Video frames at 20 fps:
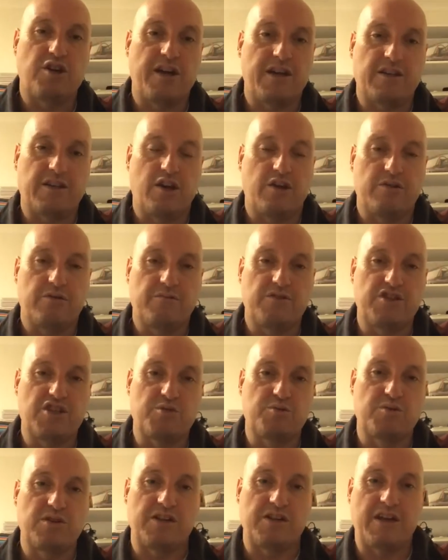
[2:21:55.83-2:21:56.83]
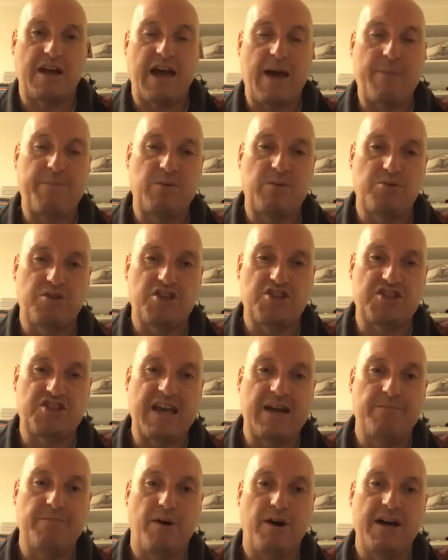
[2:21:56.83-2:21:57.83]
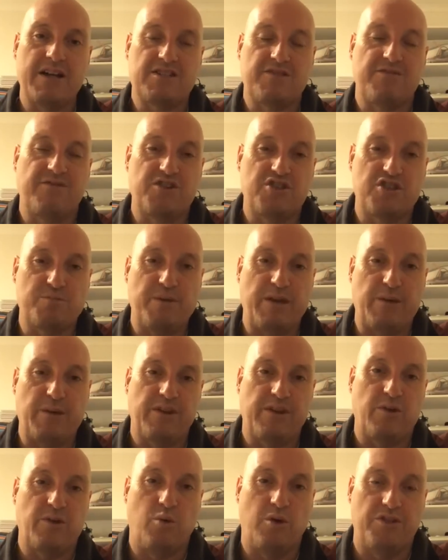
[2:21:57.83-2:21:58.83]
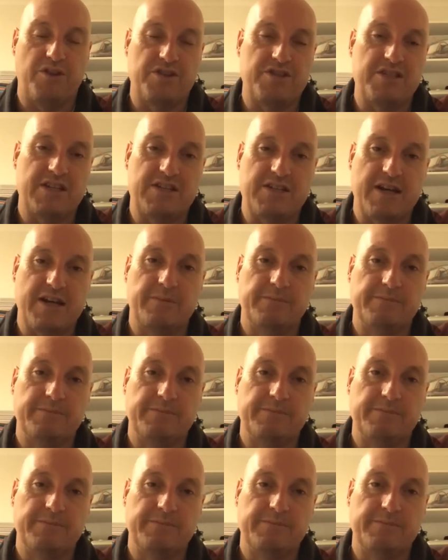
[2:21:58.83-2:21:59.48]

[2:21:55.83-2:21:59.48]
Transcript: you know, just are happy with the sound bites versus people that want the detail.